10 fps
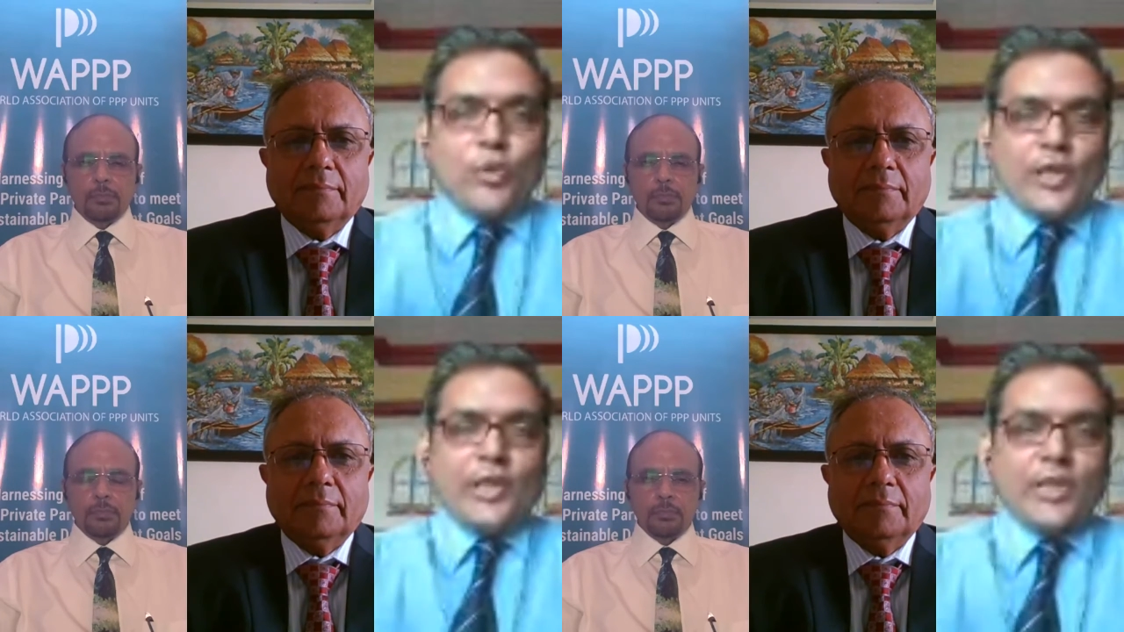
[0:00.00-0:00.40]
Speaker 1: and
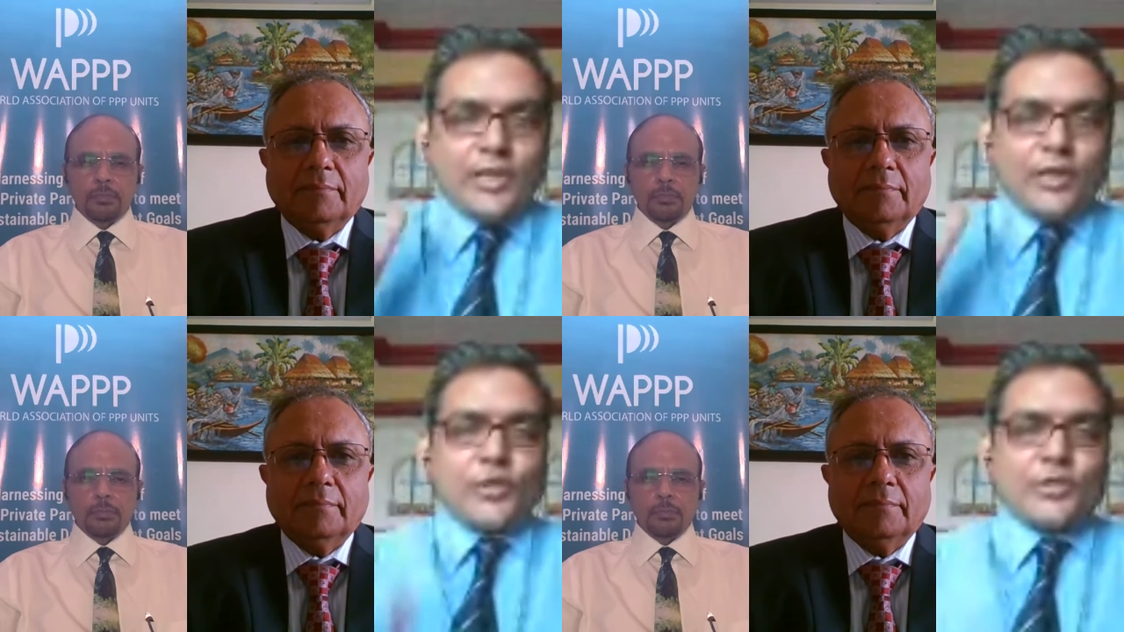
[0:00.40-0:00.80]
supporting
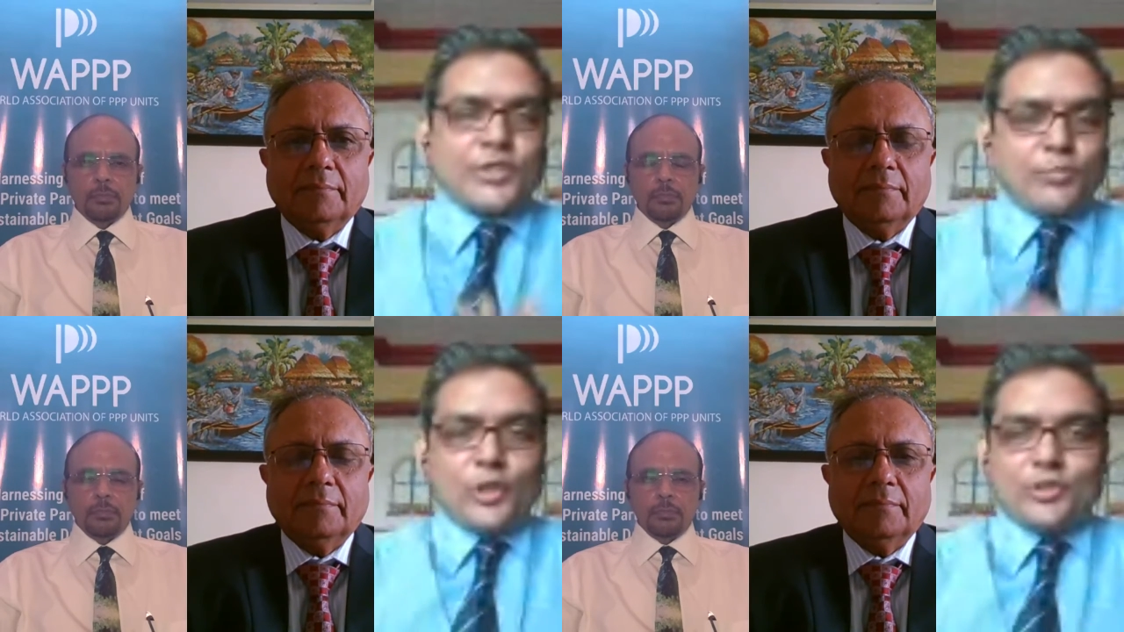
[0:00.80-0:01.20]
the
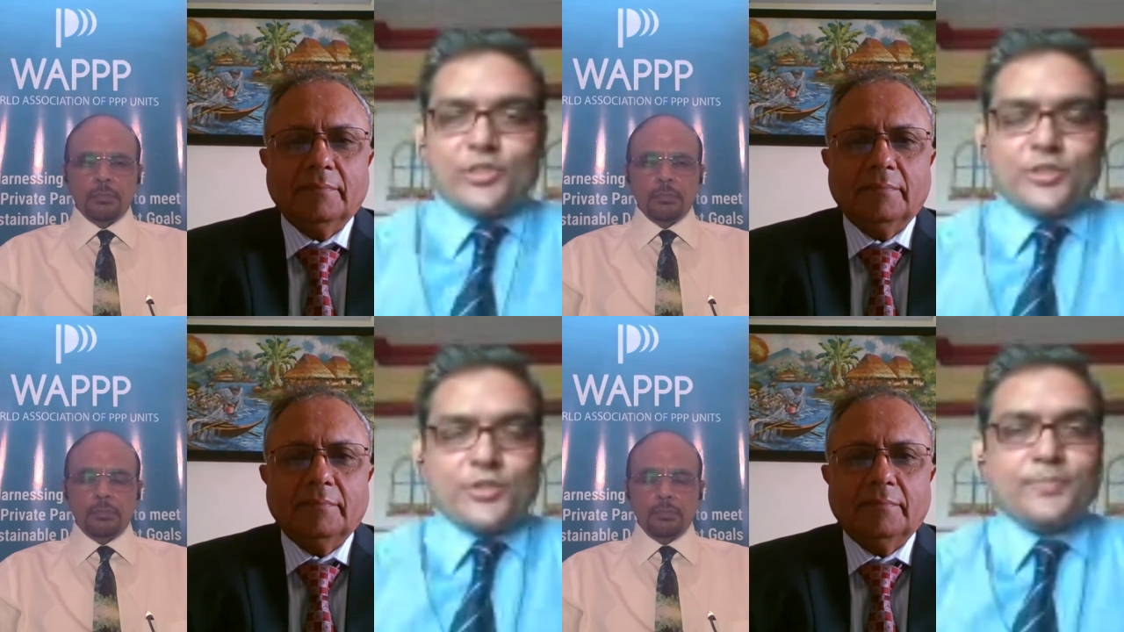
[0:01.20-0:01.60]
infrastructure
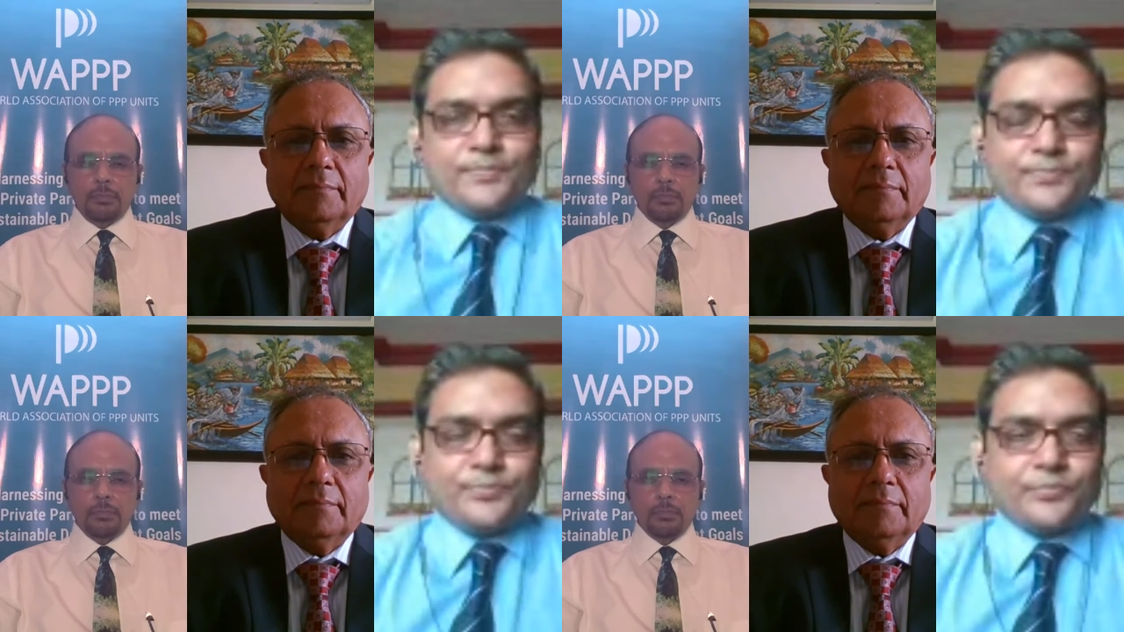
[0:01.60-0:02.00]

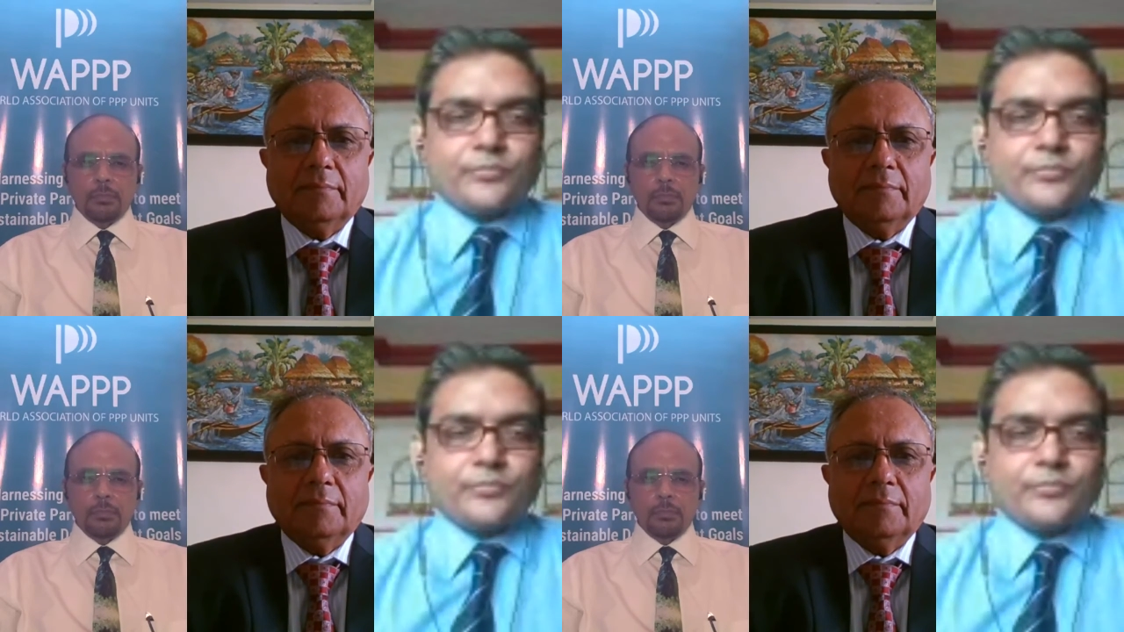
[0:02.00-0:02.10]
projects.